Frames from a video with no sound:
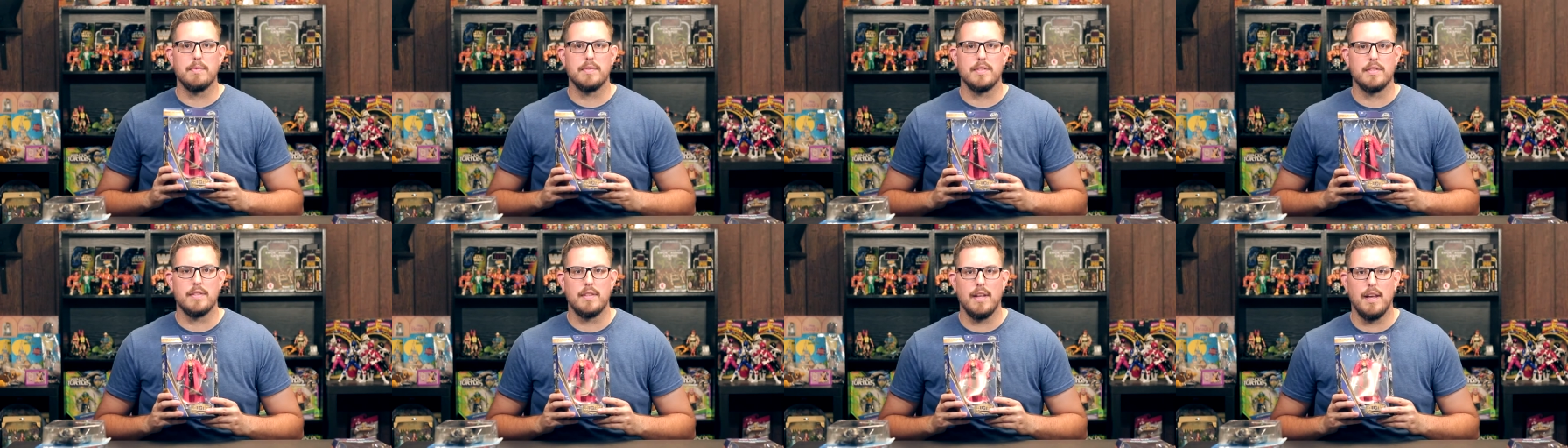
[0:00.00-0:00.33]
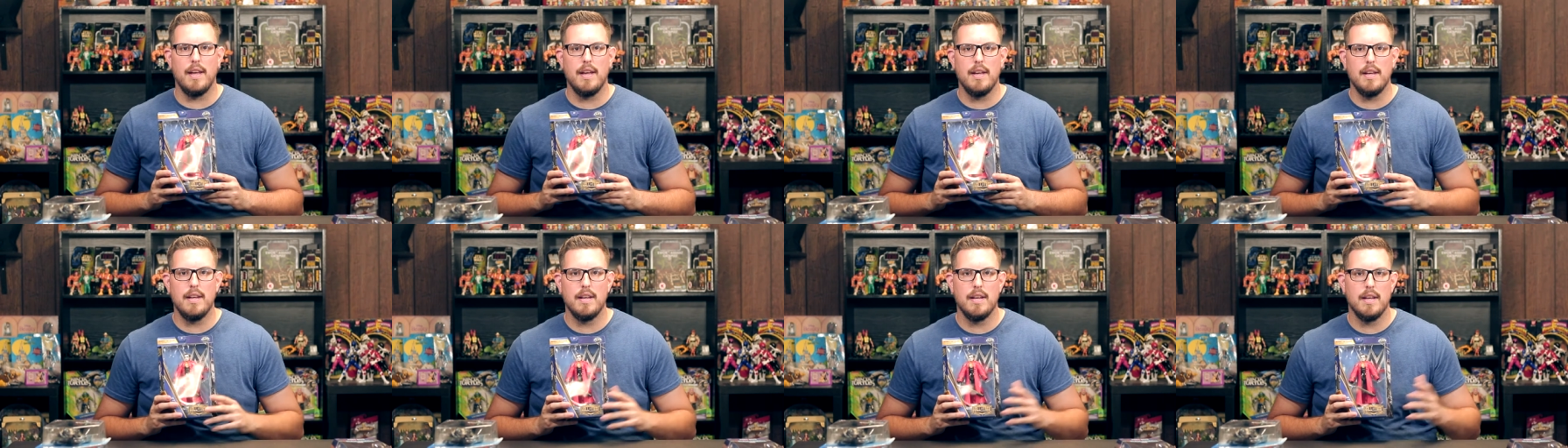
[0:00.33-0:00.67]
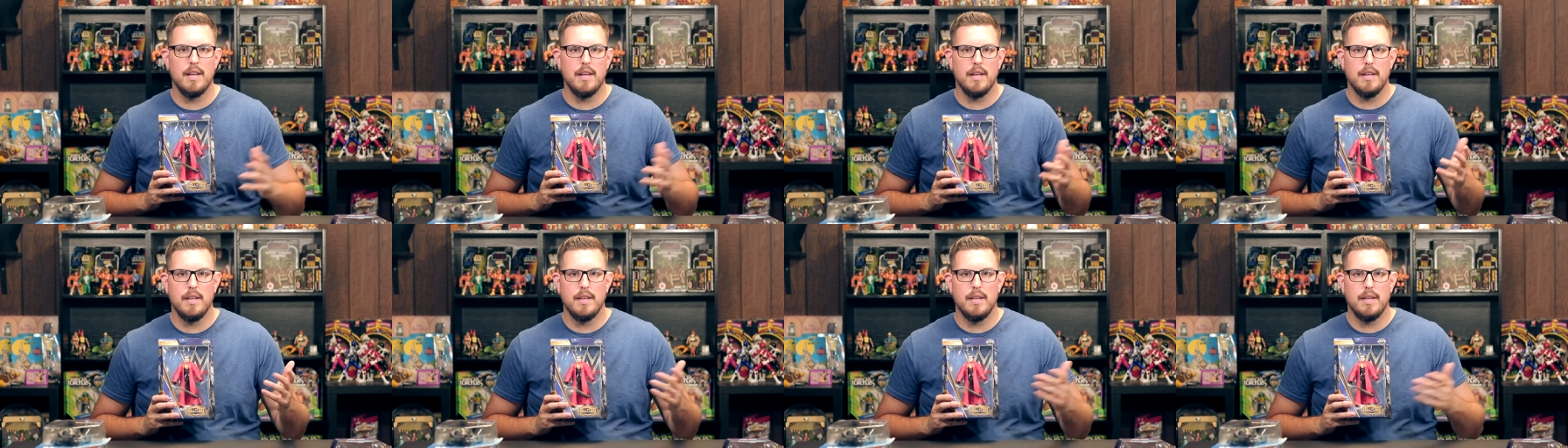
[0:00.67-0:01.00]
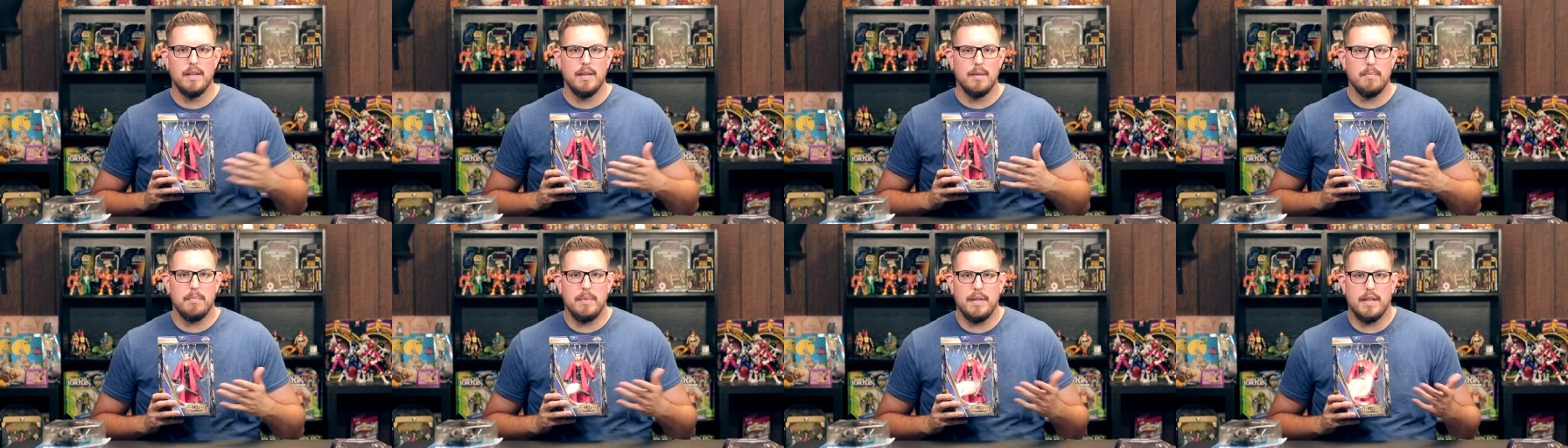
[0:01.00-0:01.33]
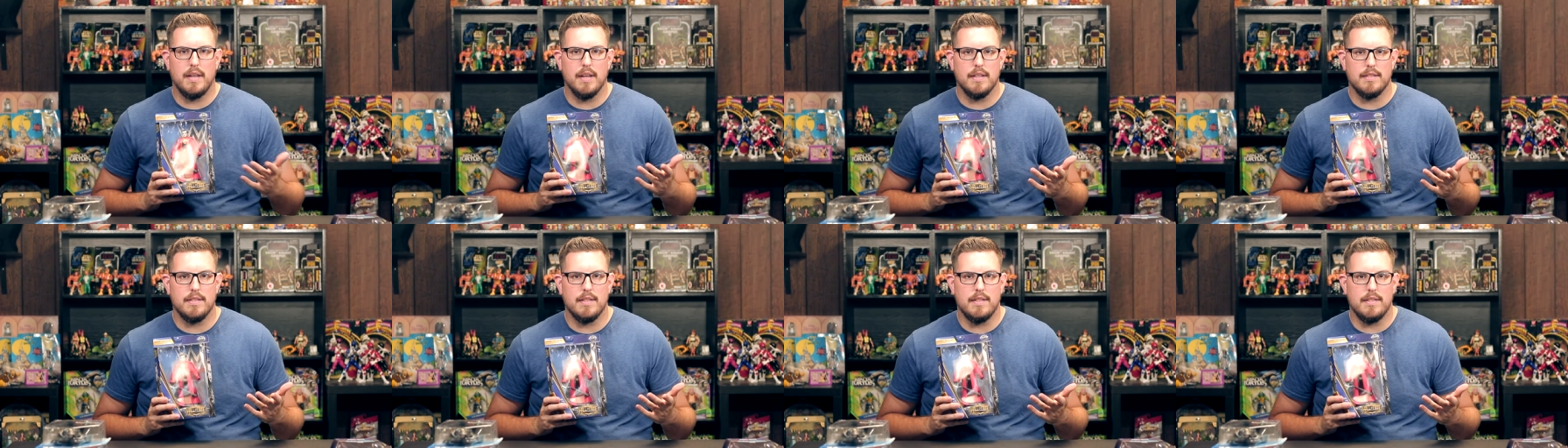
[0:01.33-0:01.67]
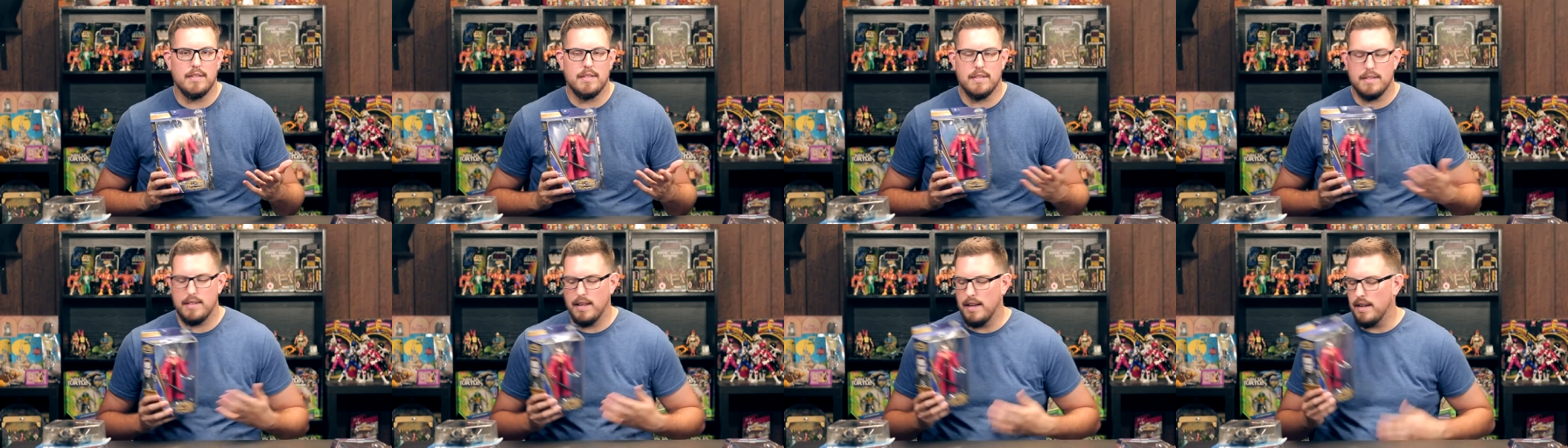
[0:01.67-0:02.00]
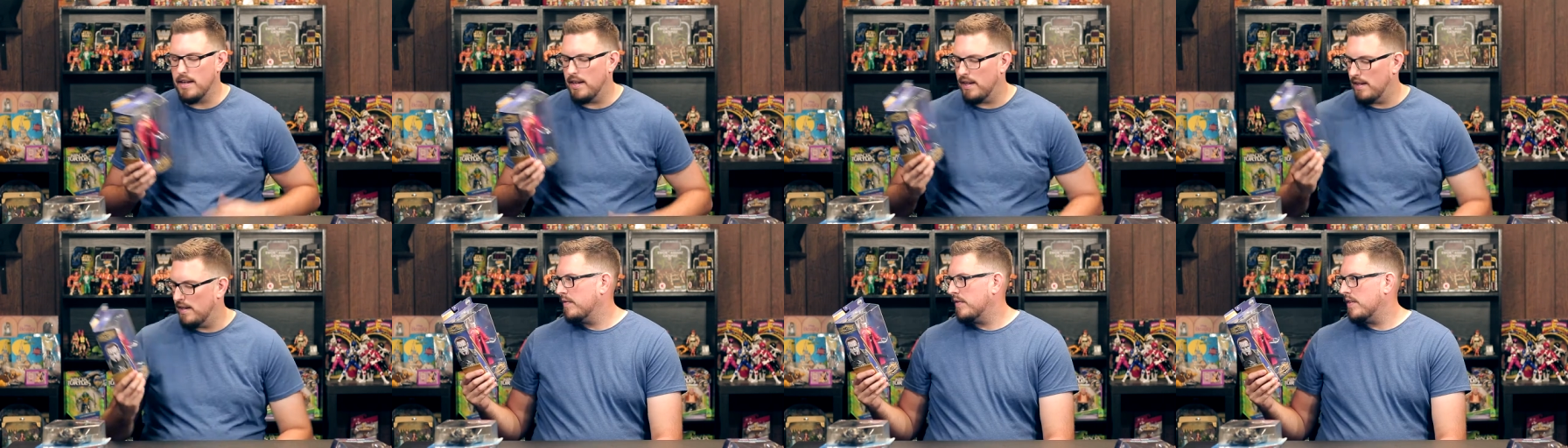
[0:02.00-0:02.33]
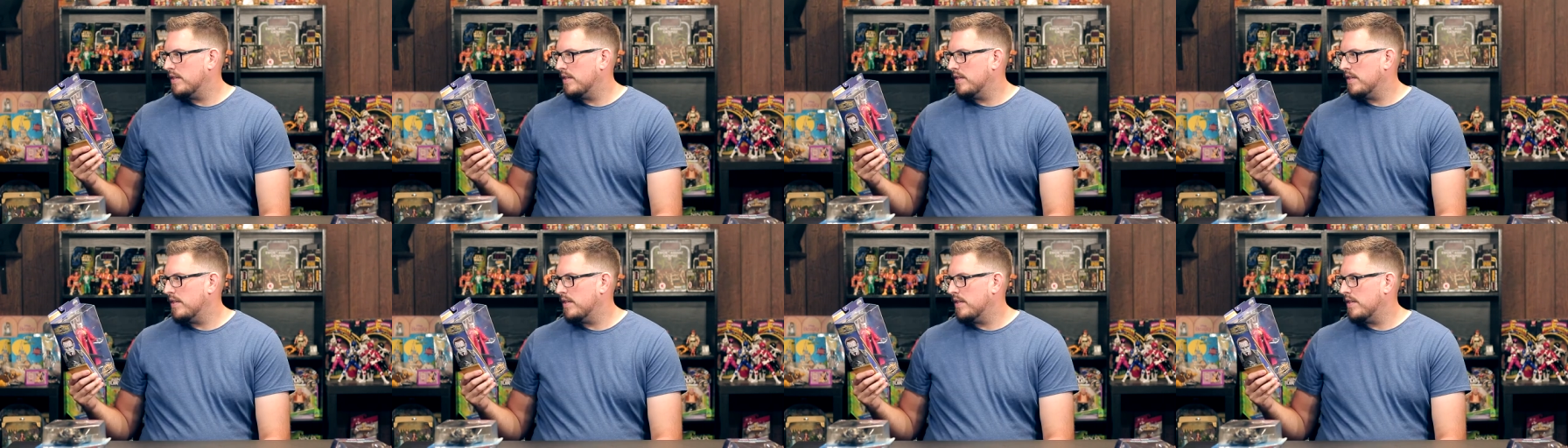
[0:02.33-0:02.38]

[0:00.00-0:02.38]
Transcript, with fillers: Sting because he's Sting.